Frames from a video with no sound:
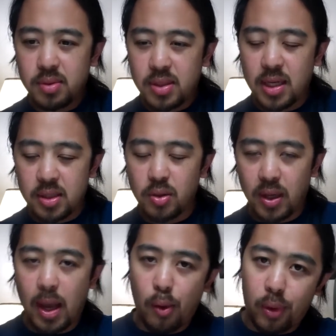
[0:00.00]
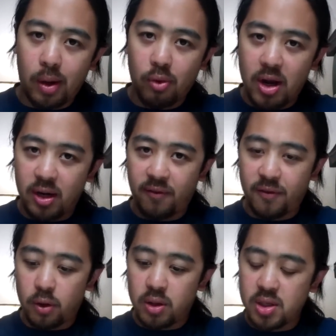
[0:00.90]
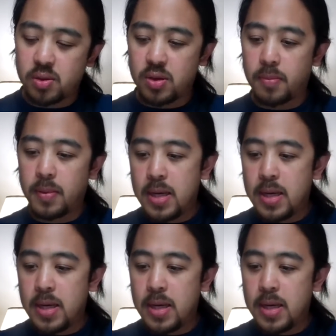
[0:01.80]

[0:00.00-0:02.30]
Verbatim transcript: take into account when I'm writing for this strip.